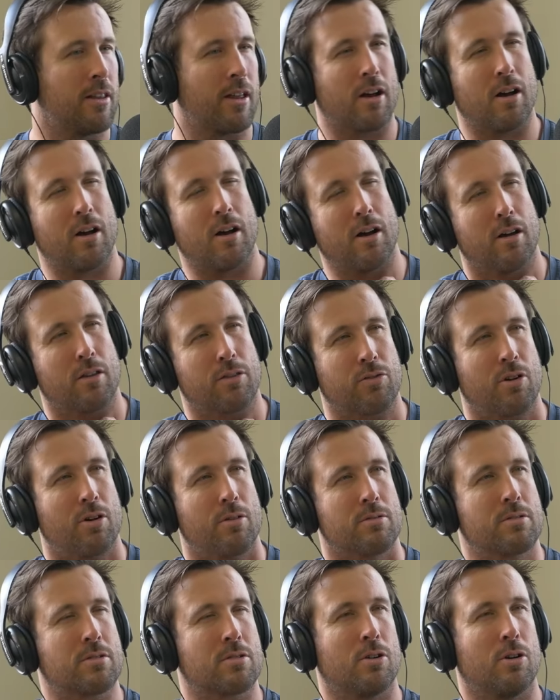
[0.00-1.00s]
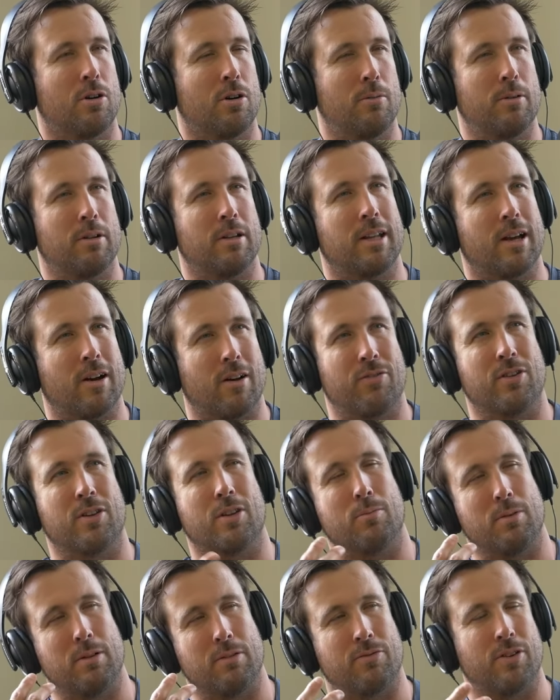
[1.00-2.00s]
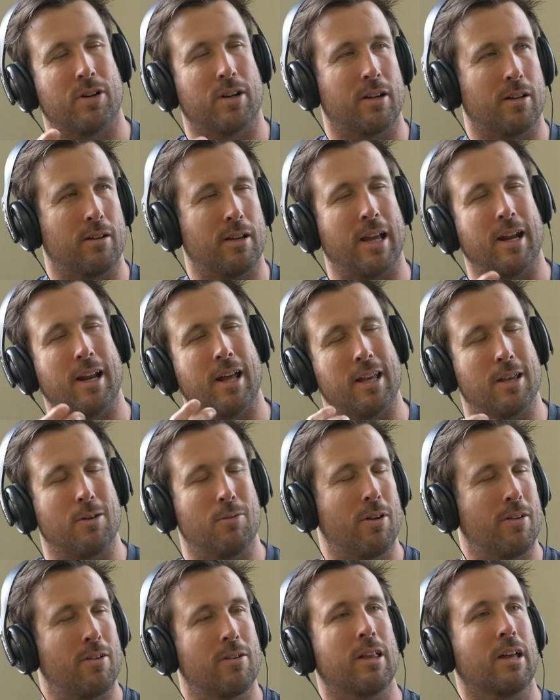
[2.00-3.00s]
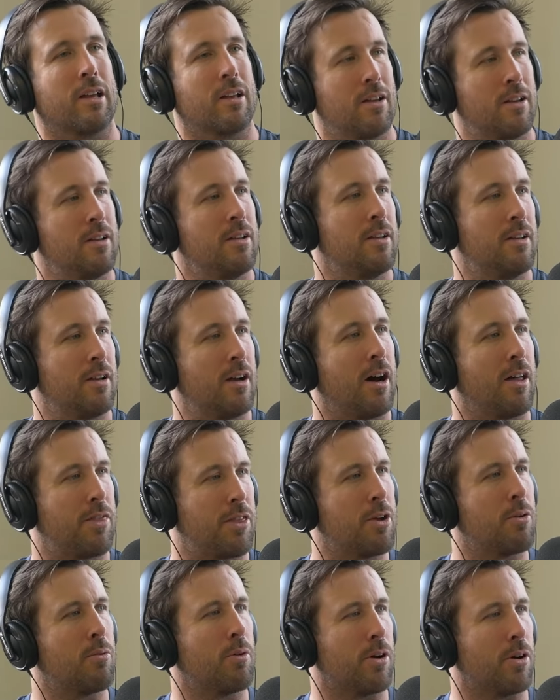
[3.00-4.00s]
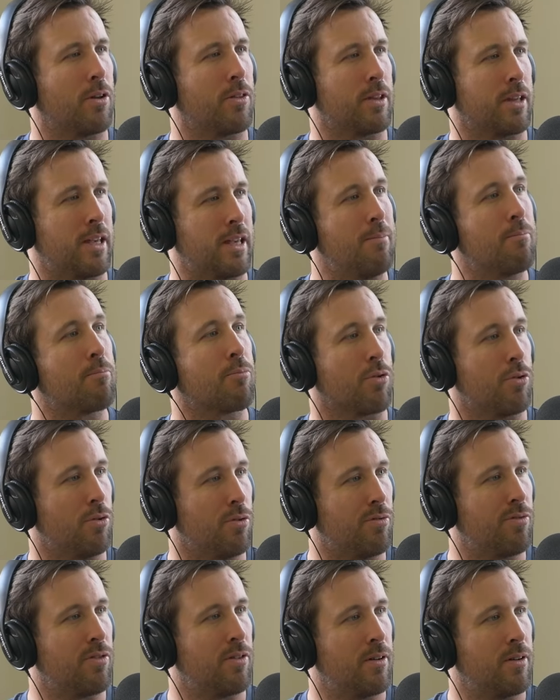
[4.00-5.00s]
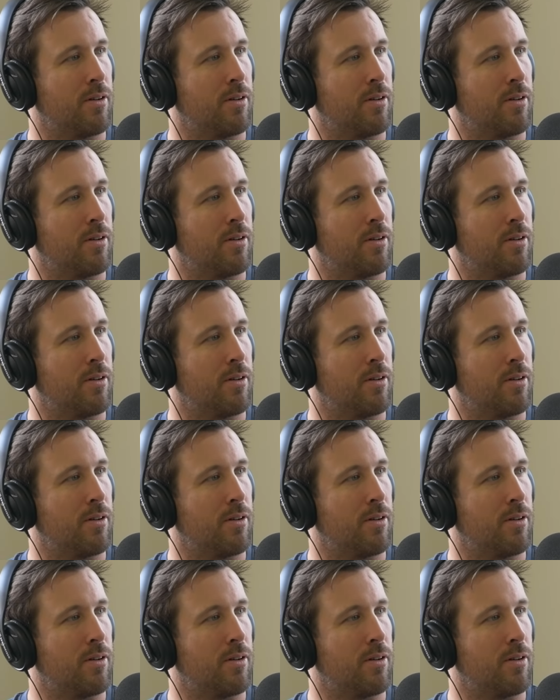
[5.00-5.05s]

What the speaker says: You're like, oh, throat was sore, but now I feel a bit headachey, whatever. Like I think we're on the improve.